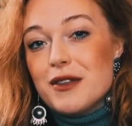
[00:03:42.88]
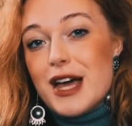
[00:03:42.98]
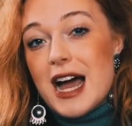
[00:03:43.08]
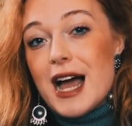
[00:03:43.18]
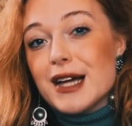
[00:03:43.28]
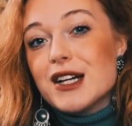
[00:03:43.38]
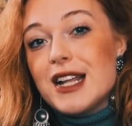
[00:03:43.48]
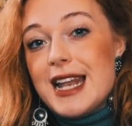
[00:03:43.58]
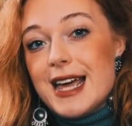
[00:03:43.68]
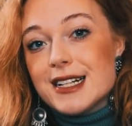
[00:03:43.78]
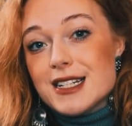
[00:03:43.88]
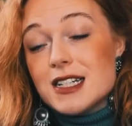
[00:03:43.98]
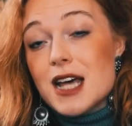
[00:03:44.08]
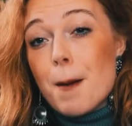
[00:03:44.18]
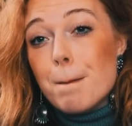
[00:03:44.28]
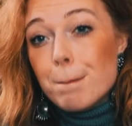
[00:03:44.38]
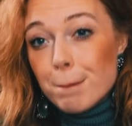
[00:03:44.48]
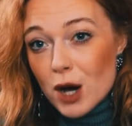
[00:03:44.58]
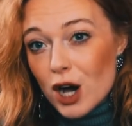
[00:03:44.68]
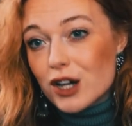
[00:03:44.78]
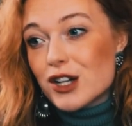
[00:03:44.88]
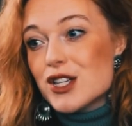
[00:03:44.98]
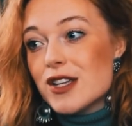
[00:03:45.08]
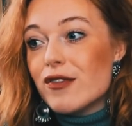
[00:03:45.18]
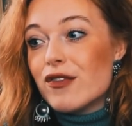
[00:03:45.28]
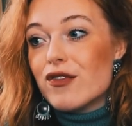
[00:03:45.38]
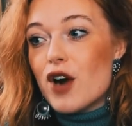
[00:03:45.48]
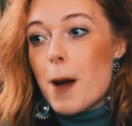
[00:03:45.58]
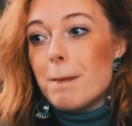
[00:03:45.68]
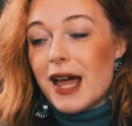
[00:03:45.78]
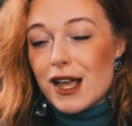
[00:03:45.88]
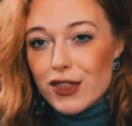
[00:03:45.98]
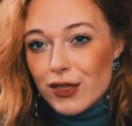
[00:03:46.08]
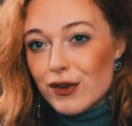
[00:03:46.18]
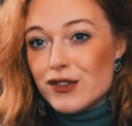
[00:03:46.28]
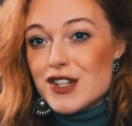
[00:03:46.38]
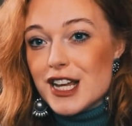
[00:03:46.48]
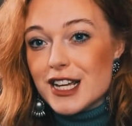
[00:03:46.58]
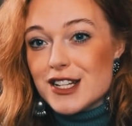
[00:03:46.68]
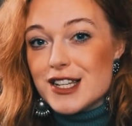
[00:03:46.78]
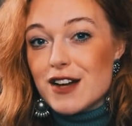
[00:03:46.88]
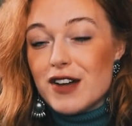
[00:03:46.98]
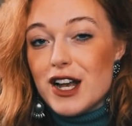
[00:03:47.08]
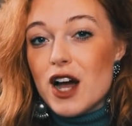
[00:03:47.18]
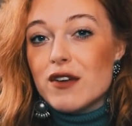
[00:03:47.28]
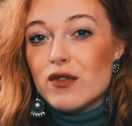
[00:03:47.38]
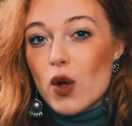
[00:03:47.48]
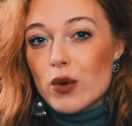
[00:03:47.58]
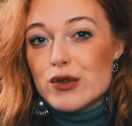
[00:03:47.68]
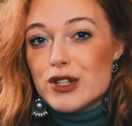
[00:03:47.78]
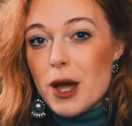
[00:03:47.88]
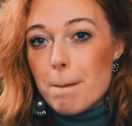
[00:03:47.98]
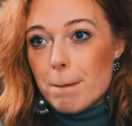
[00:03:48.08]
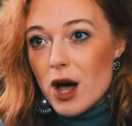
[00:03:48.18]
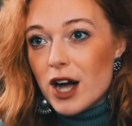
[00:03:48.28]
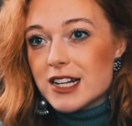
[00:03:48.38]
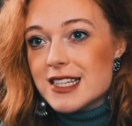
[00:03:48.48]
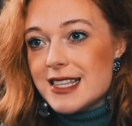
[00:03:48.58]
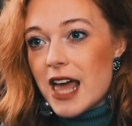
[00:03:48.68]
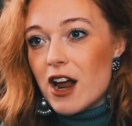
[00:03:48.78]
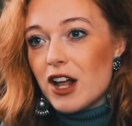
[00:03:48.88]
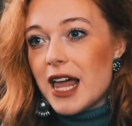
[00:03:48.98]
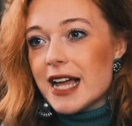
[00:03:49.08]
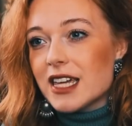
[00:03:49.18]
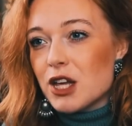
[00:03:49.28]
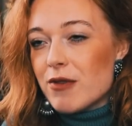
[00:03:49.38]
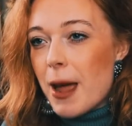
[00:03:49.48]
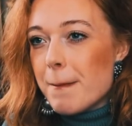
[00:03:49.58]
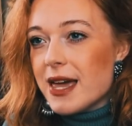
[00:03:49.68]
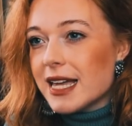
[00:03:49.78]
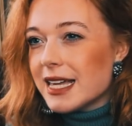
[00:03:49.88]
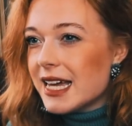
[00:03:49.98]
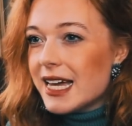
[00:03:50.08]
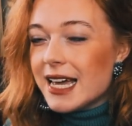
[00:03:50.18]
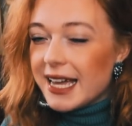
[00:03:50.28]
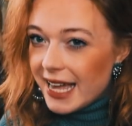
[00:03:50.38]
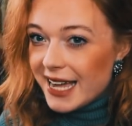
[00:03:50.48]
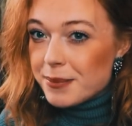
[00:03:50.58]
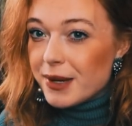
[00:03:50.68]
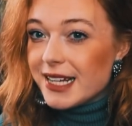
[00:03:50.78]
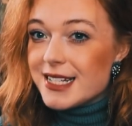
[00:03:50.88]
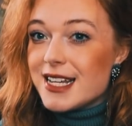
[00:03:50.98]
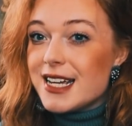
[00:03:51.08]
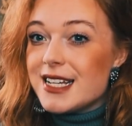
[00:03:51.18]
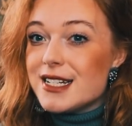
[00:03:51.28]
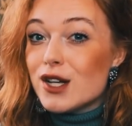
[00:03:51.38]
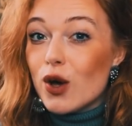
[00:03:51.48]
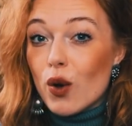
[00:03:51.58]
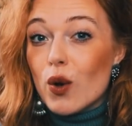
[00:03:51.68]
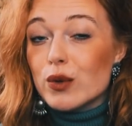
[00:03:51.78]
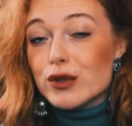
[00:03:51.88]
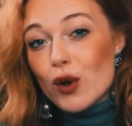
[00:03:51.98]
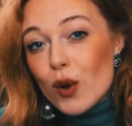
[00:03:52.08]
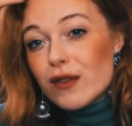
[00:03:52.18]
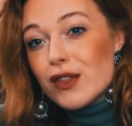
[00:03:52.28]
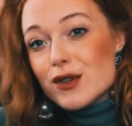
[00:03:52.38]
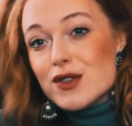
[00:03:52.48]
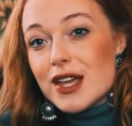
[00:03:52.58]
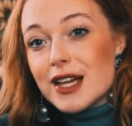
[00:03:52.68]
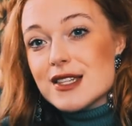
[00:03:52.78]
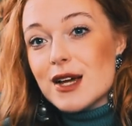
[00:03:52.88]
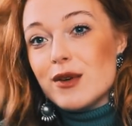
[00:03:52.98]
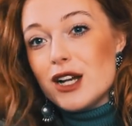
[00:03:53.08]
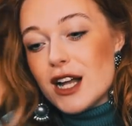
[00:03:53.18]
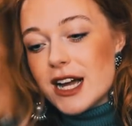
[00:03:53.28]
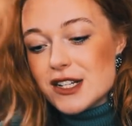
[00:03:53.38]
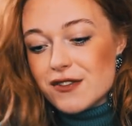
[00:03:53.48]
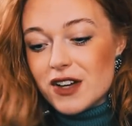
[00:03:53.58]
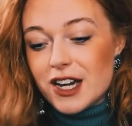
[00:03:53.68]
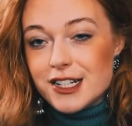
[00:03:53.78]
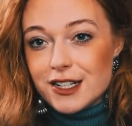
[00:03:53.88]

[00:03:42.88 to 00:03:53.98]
that I collect mugs from like thrifting and stuff. I love old mugs that are like ceramic hand paint it, old, all of those things. I really like to find